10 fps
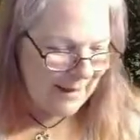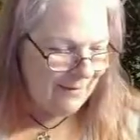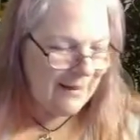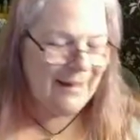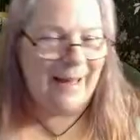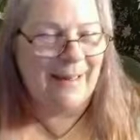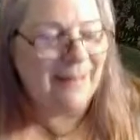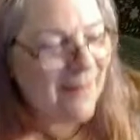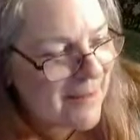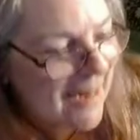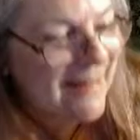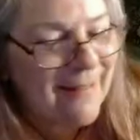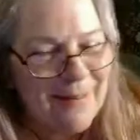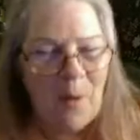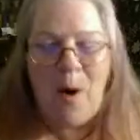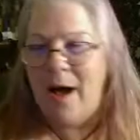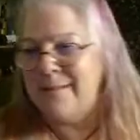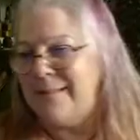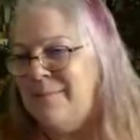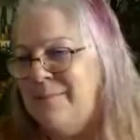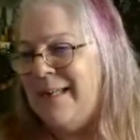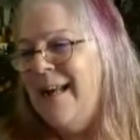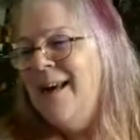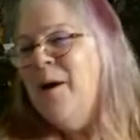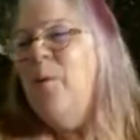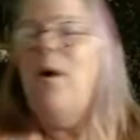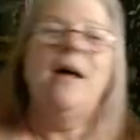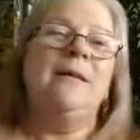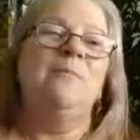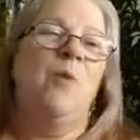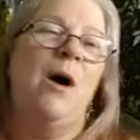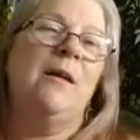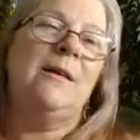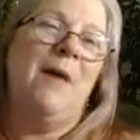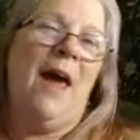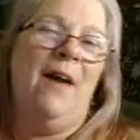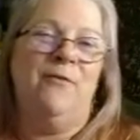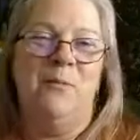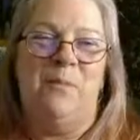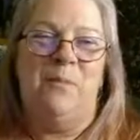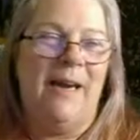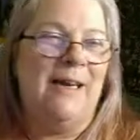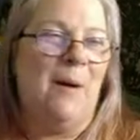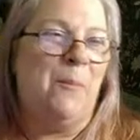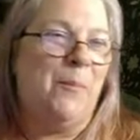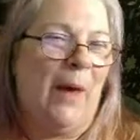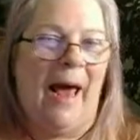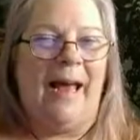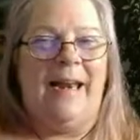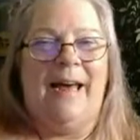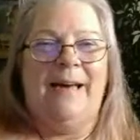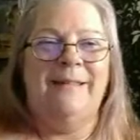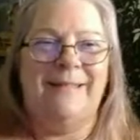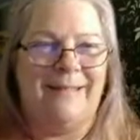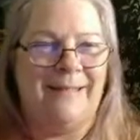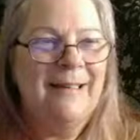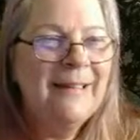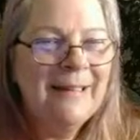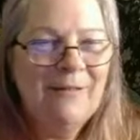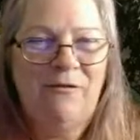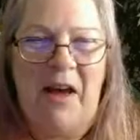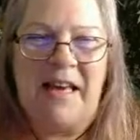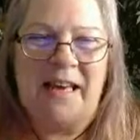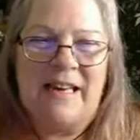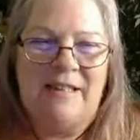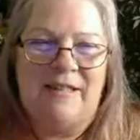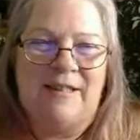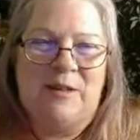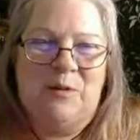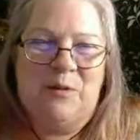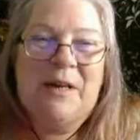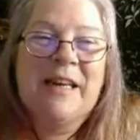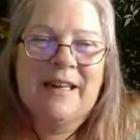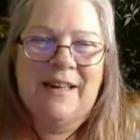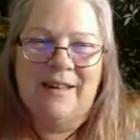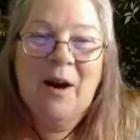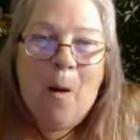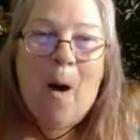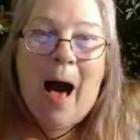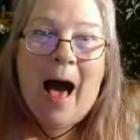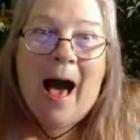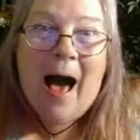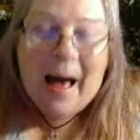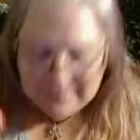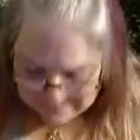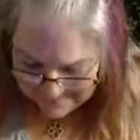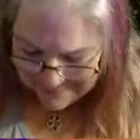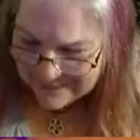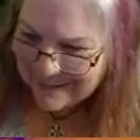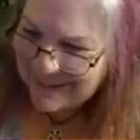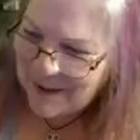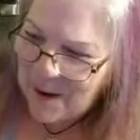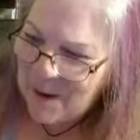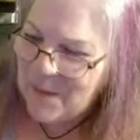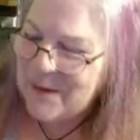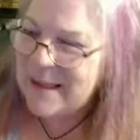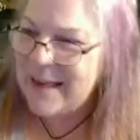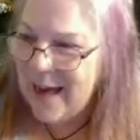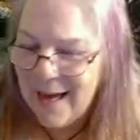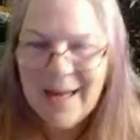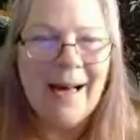I love it. Absolutely love it. I can't deal with it. It's so awesome. But welcome everybody to Bag of Nuts. Vikings, see you here.